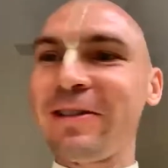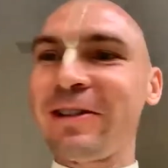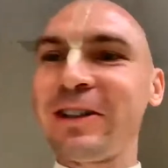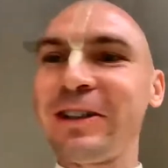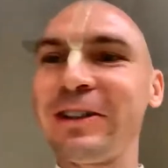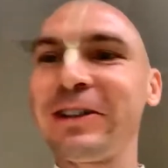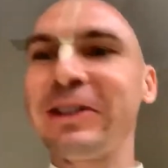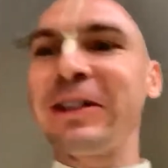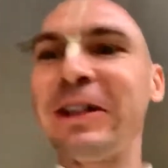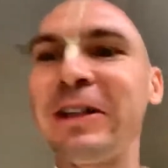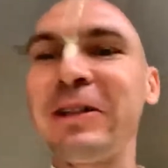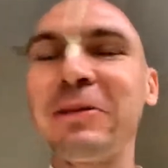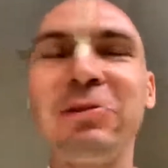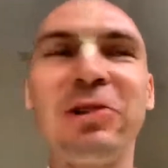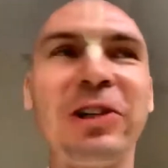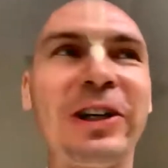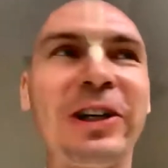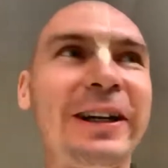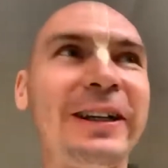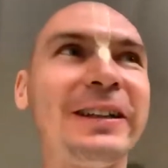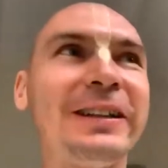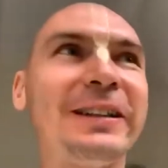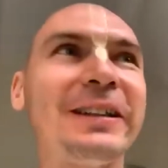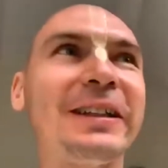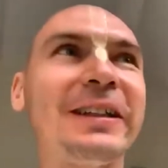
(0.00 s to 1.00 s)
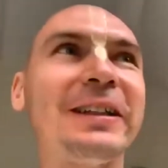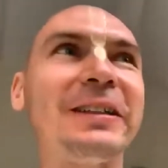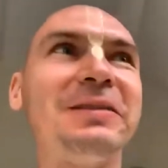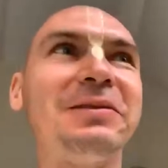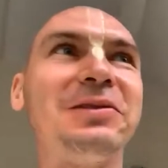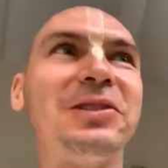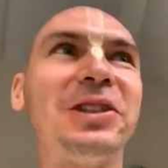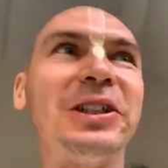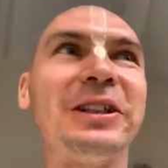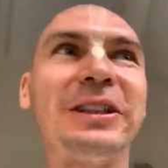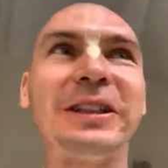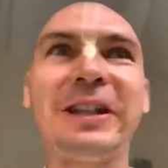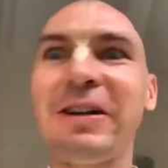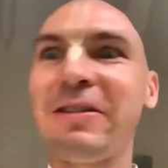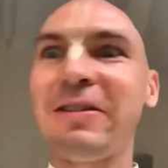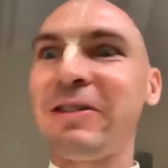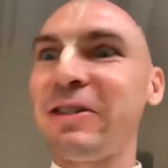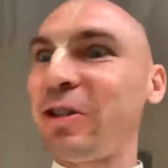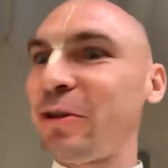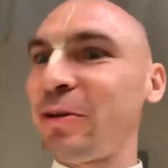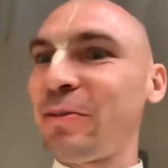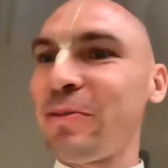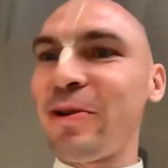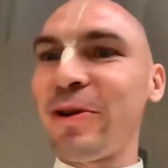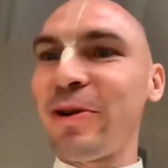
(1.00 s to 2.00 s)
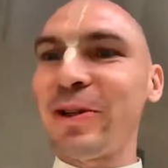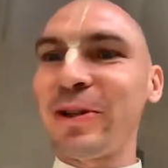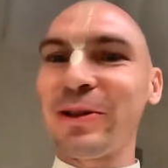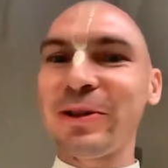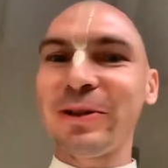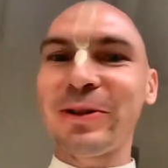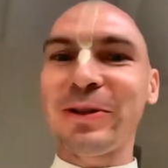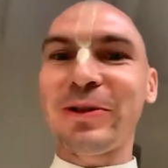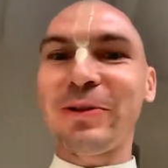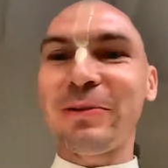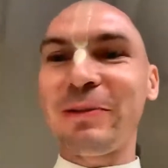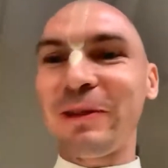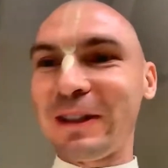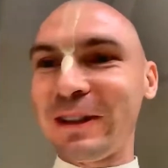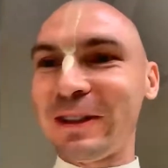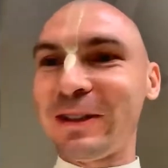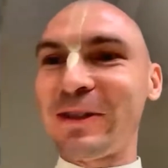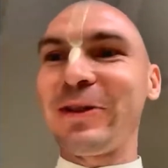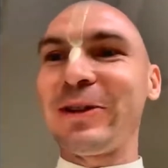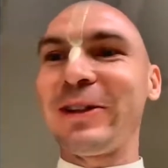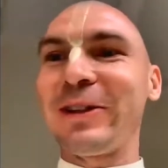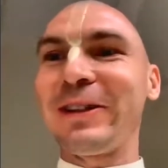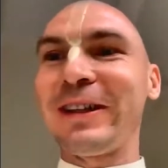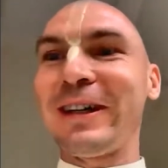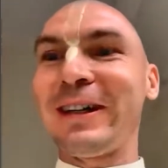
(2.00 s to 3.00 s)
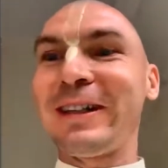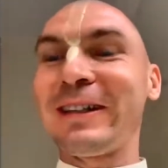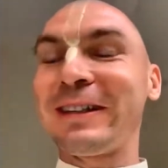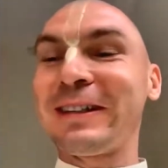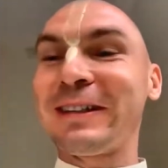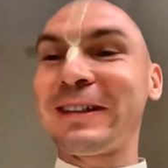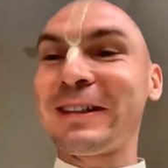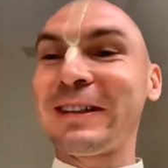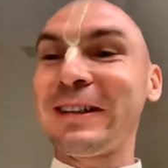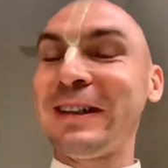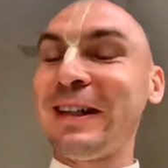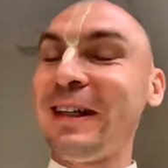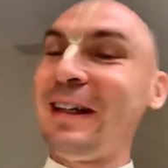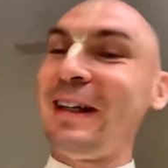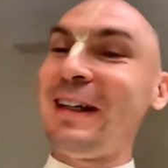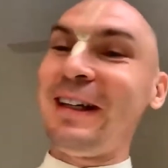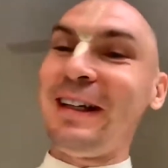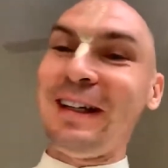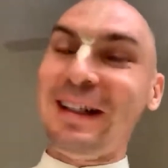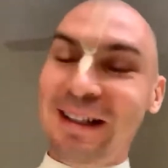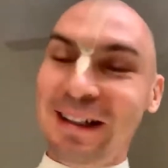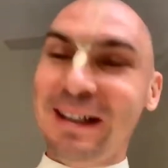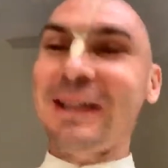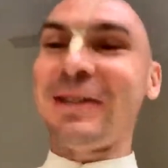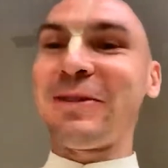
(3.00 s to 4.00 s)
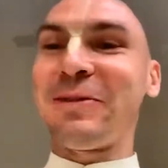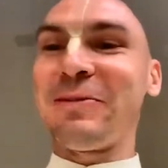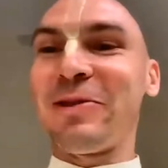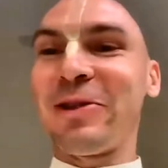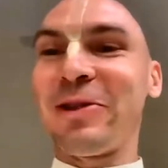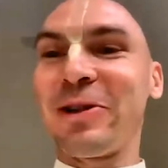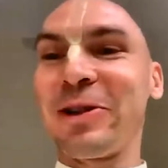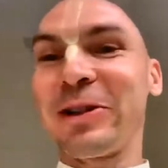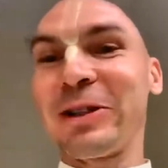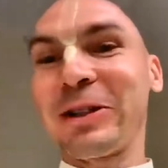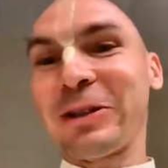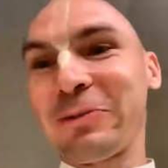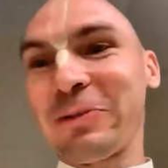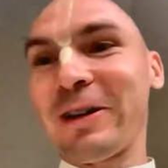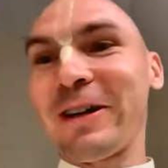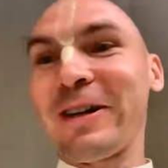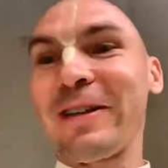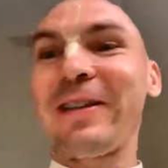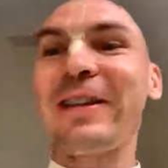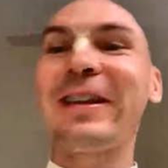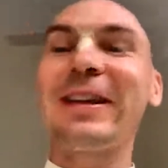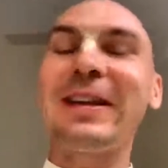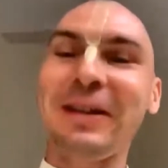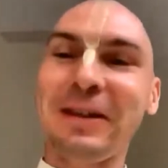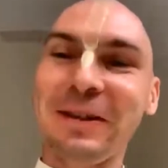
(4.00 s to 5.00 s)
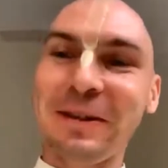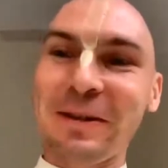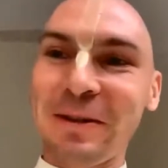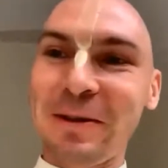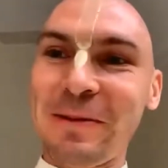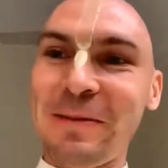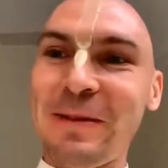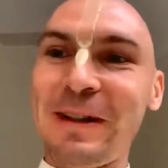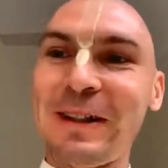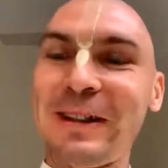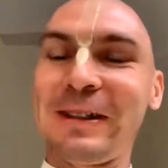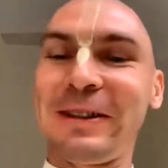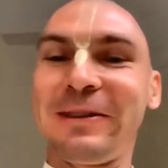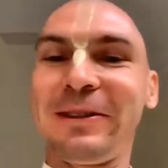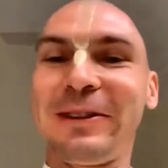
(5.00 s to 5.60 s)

will celebrate in Vrindavan tomorrow. So please join us tomorrow as well. Thank you so much.